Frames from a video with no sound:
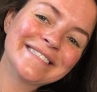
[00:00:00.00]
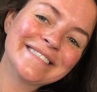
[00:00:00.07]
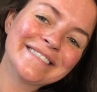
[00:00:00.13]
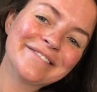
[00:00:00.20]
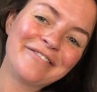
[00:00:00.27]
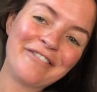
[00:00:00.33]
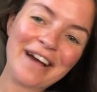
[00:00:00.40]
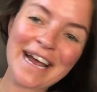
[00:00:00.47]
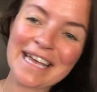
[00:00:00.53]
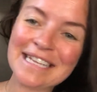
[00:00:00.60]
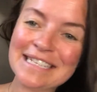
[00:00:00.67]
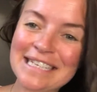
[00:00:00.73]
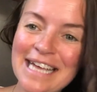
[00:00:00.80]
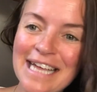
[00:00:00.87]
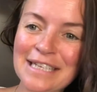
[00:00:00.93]

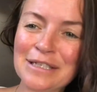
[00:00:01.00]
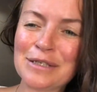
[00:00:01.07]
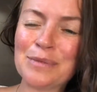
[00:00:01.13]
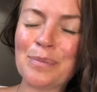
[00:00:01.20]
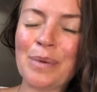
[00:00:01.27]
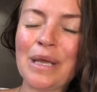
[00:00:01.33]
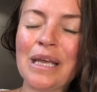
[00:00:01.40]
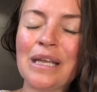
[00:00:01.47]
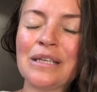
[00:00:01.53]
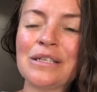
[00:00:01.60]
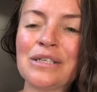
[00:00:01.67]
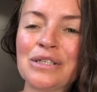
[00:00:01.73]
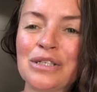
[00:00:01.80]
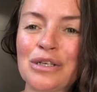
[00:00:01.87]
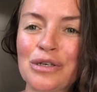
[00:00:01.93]
Frankincense has been
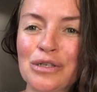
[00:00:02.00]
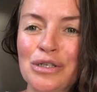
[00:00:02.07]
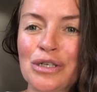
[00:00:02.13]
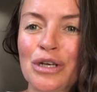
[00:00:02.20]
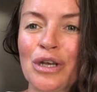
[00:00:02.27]
such